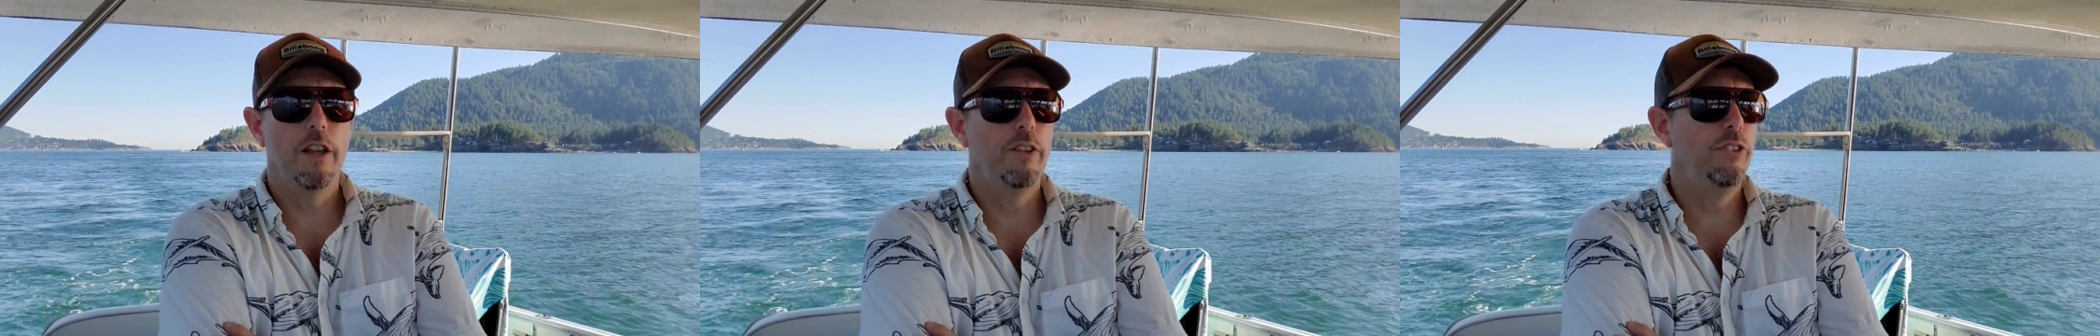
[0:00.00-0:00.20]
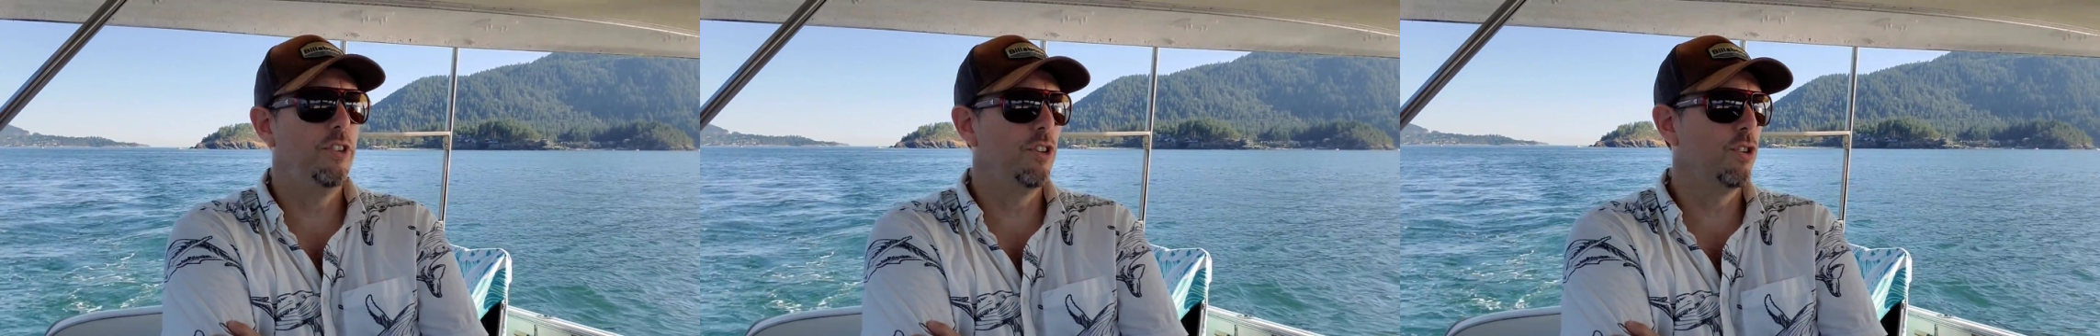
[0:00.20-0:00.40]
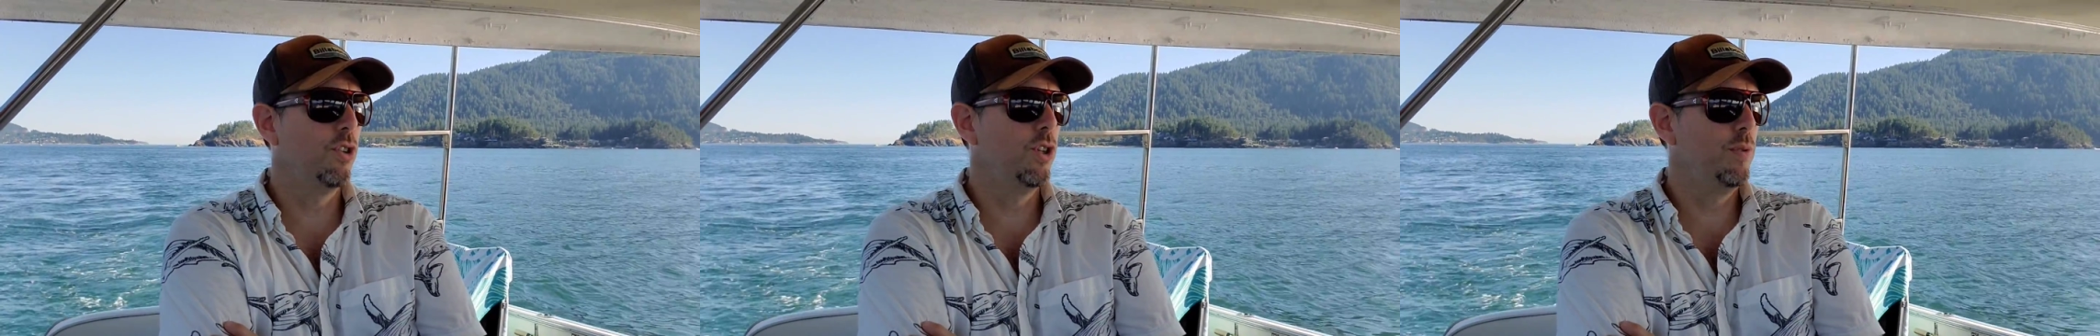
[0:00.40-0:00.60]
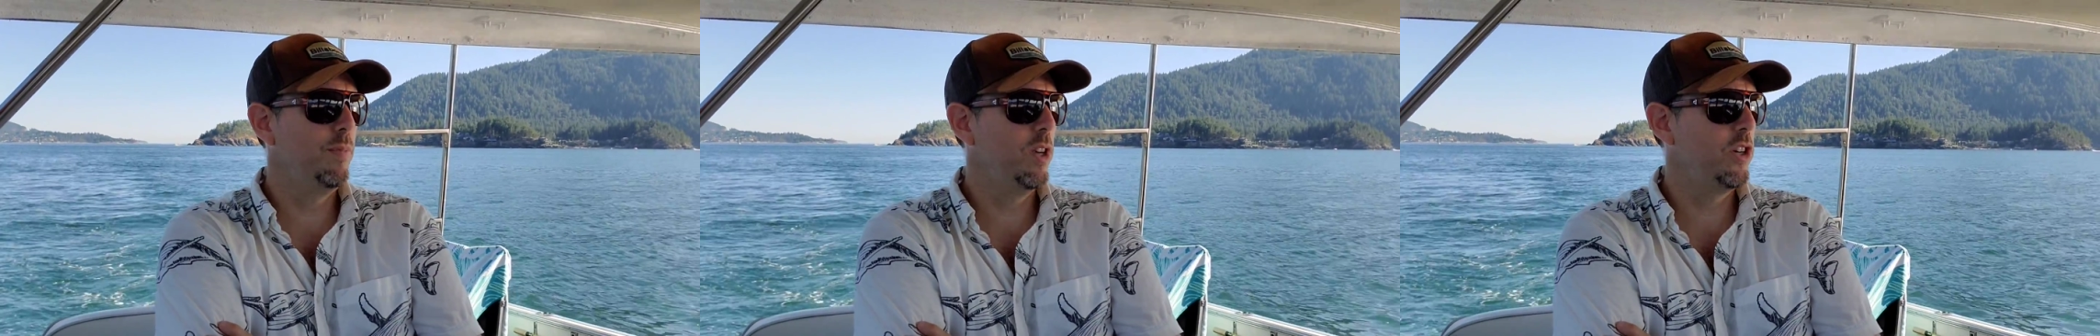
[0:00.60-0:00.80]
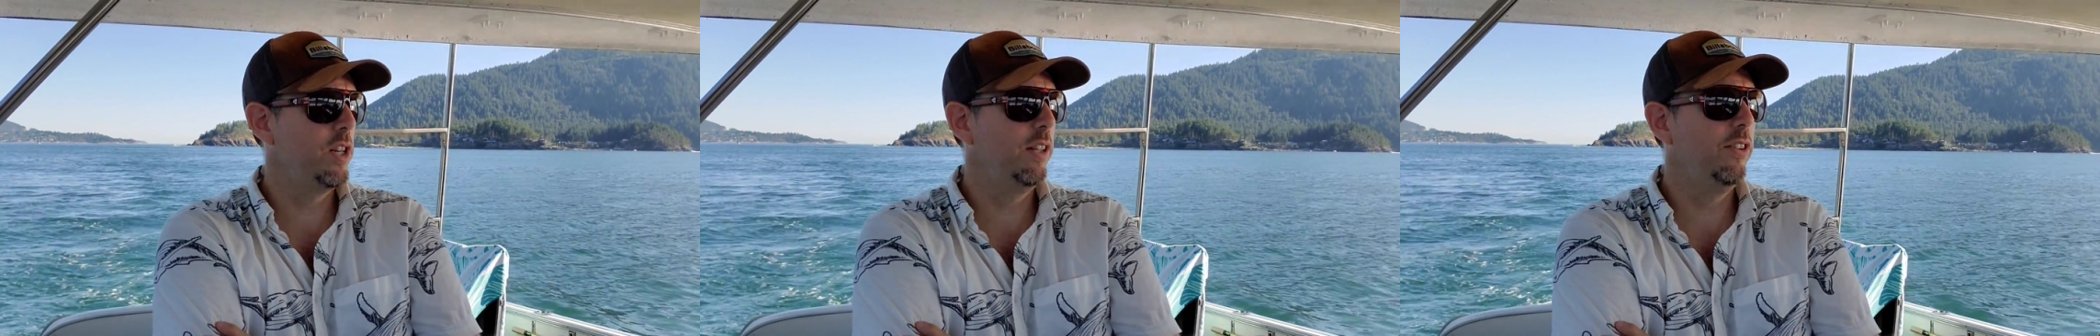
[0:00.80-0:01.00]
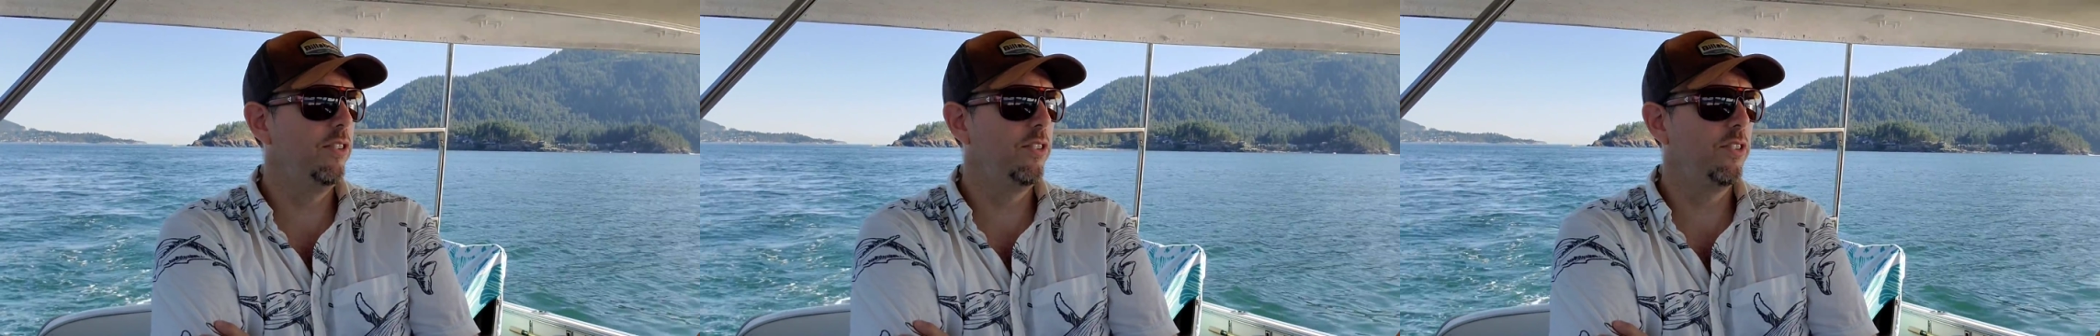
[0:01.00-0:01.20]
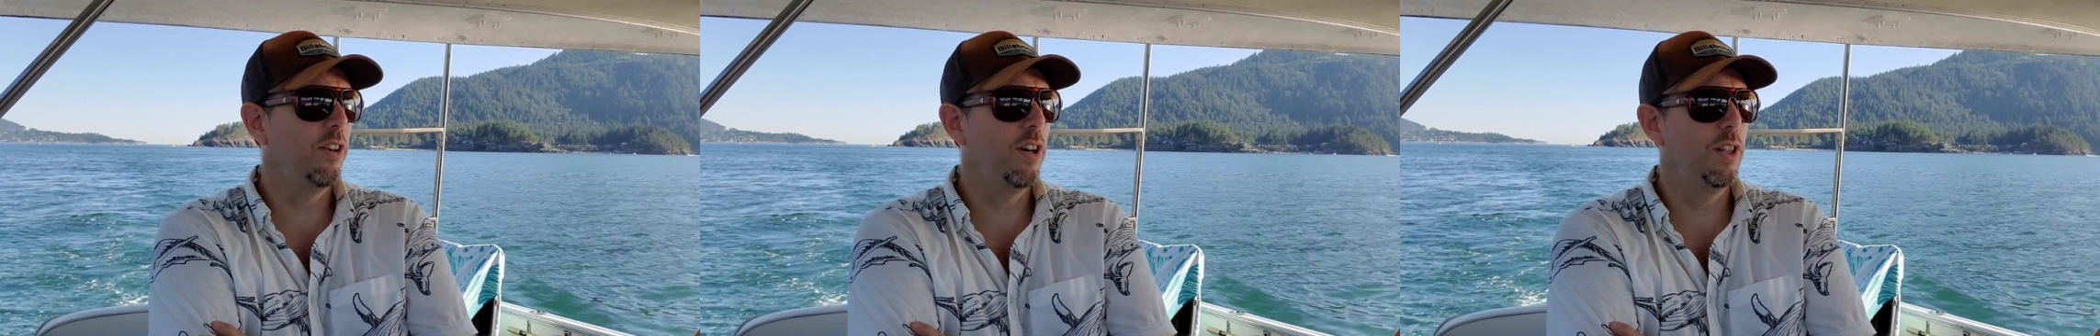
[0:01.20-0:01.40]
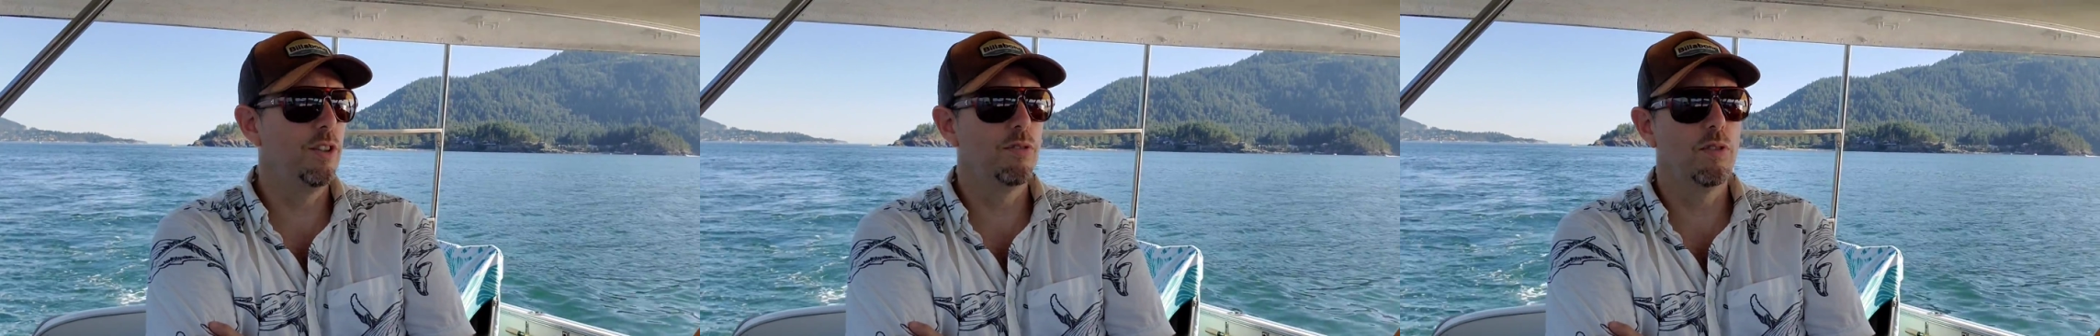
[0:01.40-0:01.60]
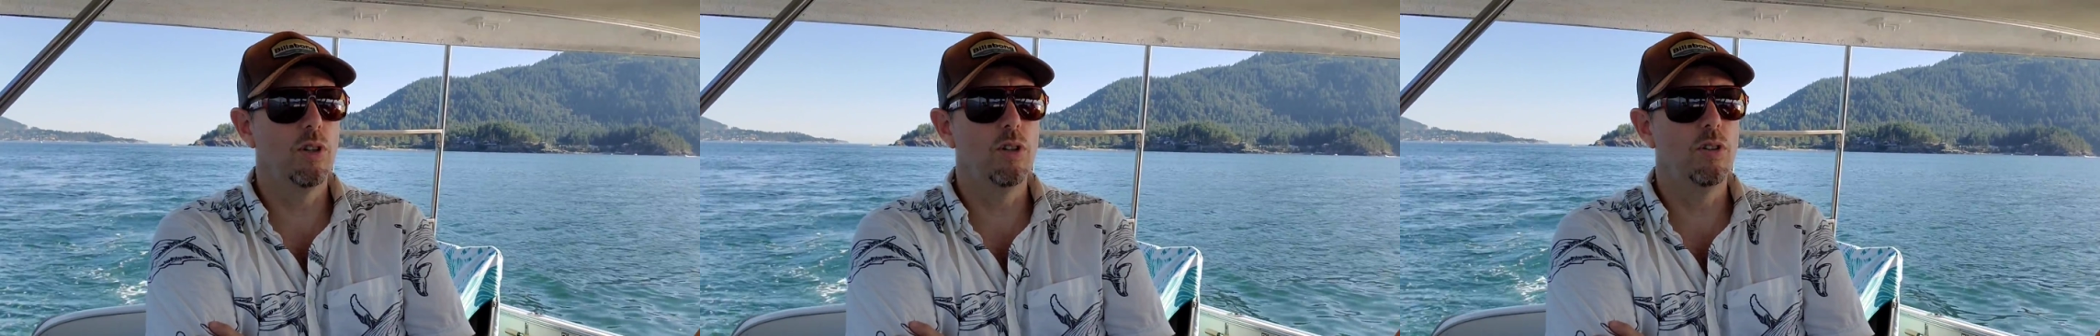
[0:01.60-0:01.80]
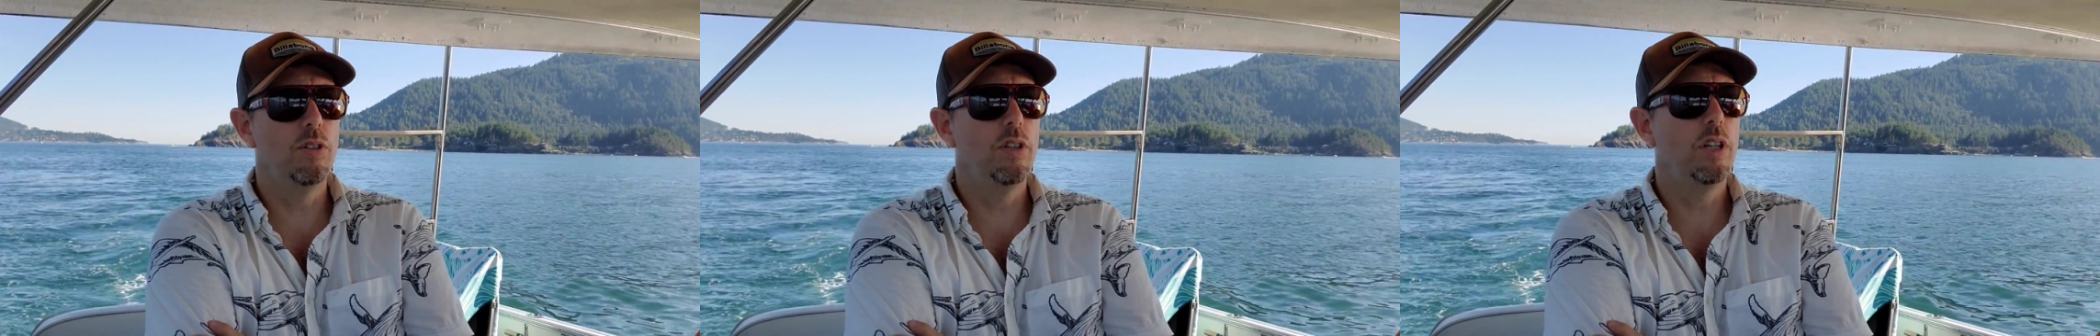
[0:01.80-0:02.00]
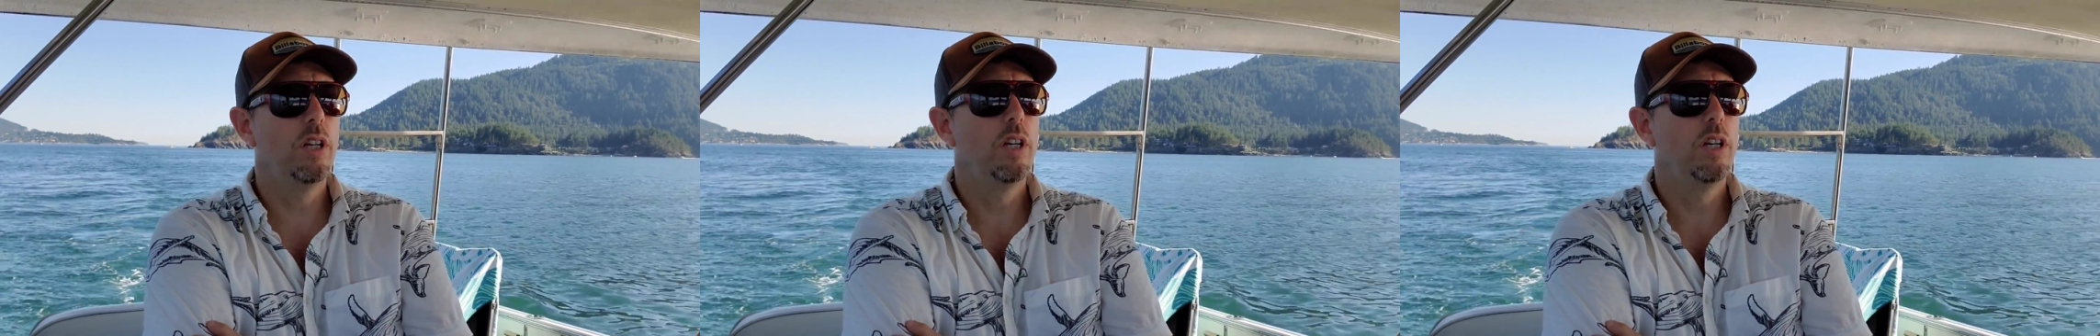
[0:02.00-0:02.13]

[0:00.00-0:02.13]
zero emissions on the road